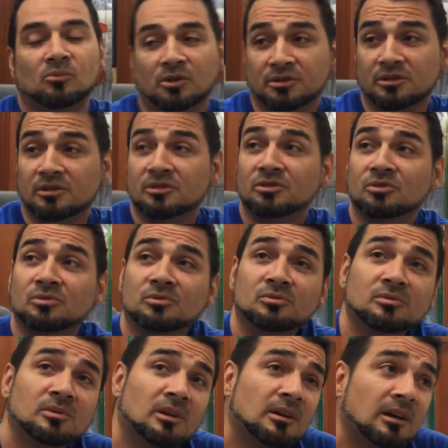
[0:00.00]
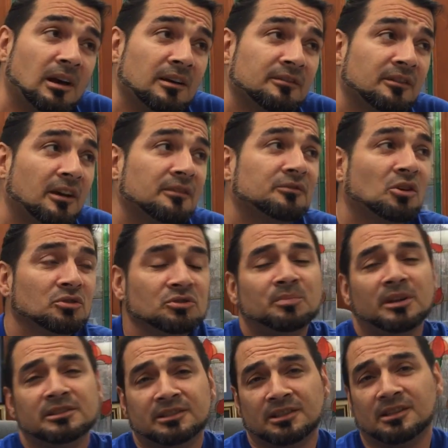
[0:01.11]
Well, I've told you
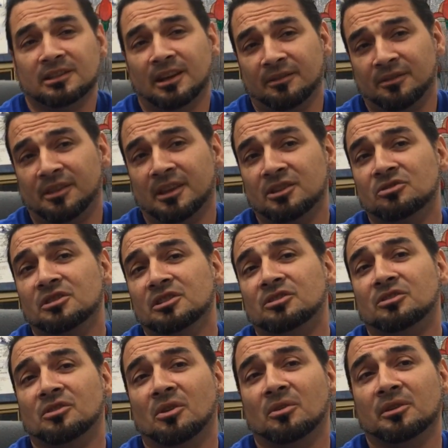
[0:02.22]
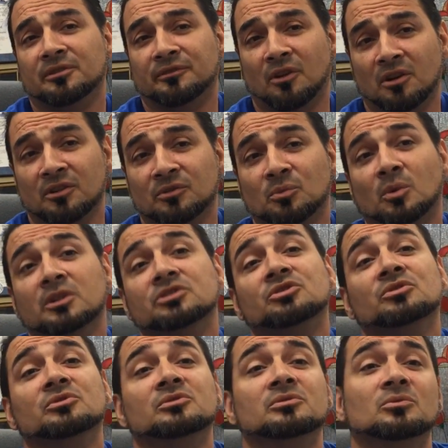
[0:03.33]
basically everything you need to know as far as
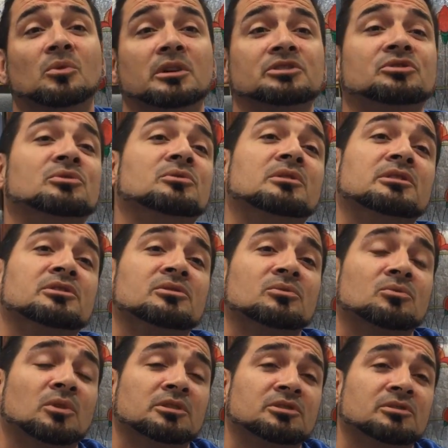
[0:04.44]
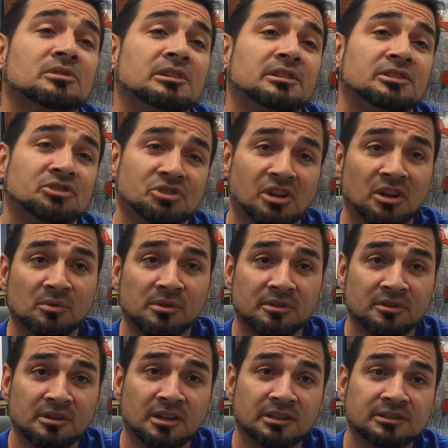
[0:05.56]
what you need to share with your